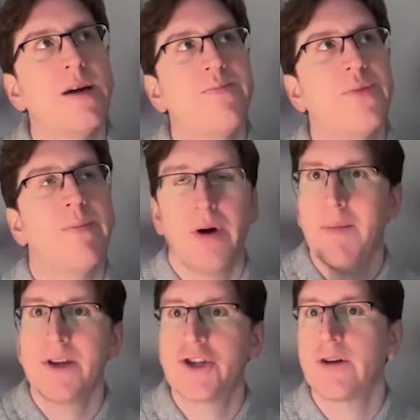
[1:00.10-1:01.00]
a
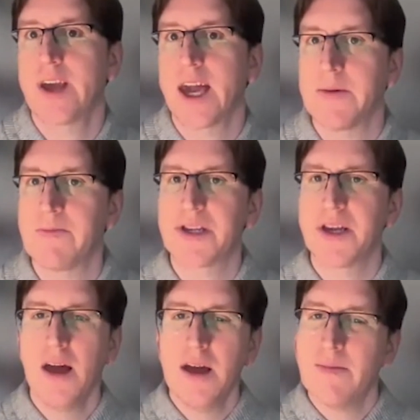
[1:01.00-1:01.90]
publisher of games,
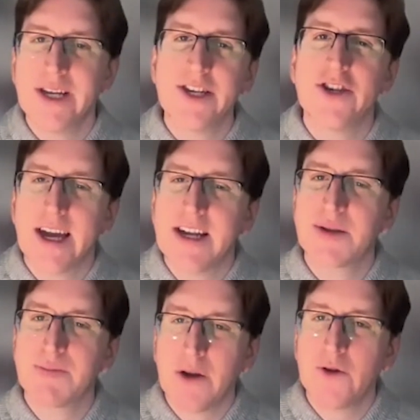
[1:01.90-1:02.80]
means you get
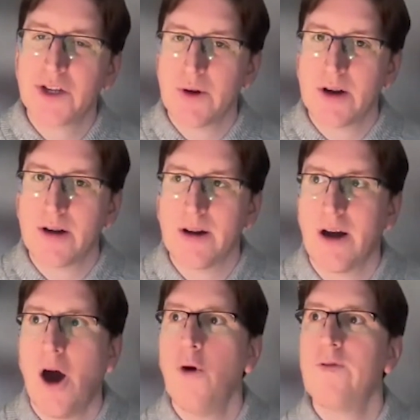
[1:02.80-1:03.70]
exposed to a
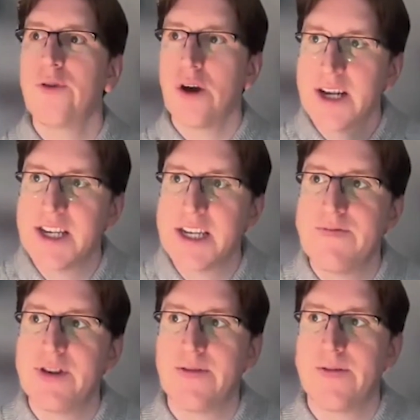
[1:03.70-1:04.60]
whole variety
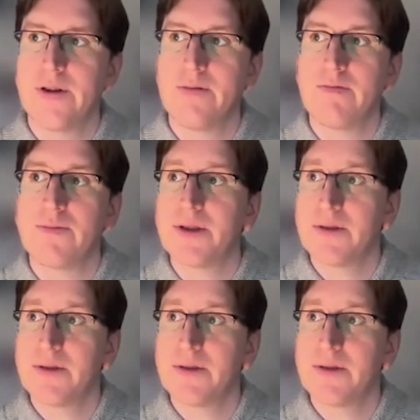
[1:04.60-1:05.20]
of different